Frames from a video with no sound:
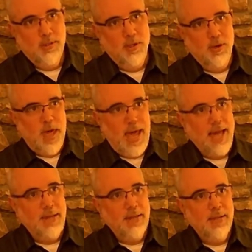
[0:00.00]
look
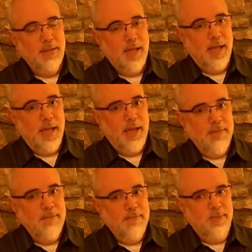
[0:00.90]
at
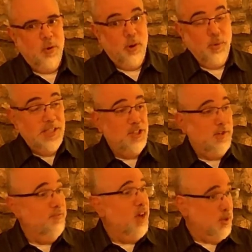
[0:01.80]
for a reason to
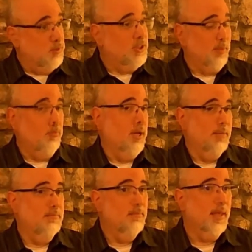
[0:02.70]
follow someone.
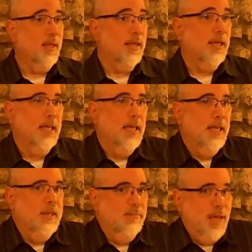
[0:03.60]

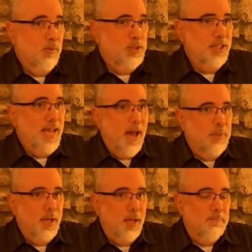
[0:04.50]
That wasn't
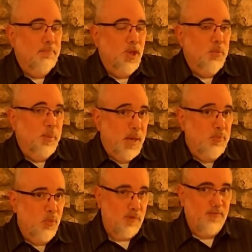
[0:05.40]
happening. But
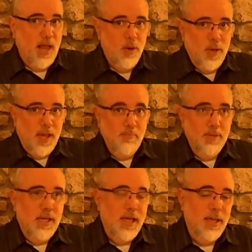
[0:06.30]
people were following him
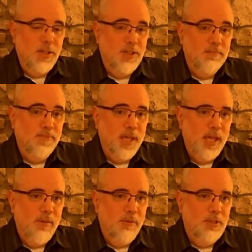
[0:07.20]
because
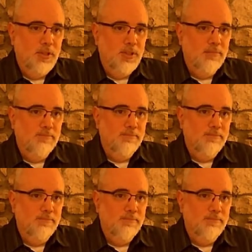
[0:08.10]
he was